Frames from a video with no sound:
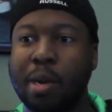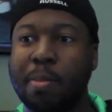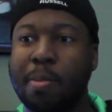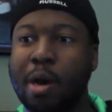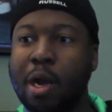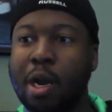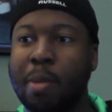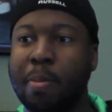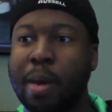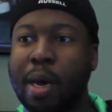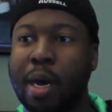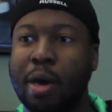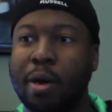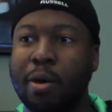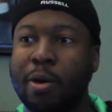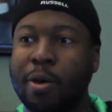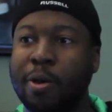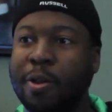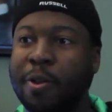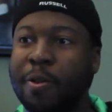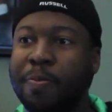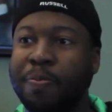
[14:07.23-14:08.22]
I'm all
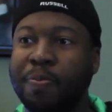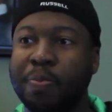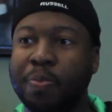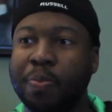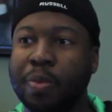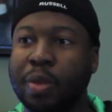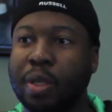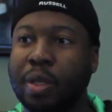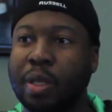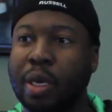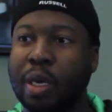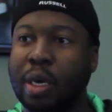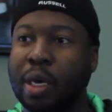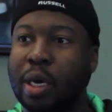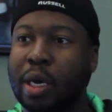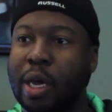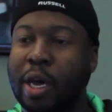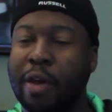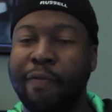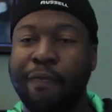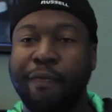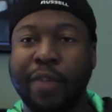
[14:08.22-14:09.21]
about the
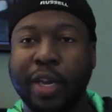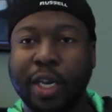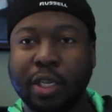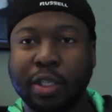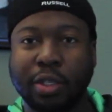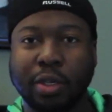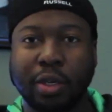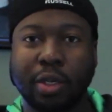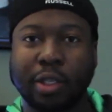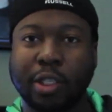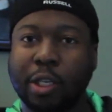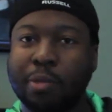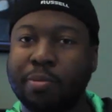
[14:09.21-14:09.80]
Avengers.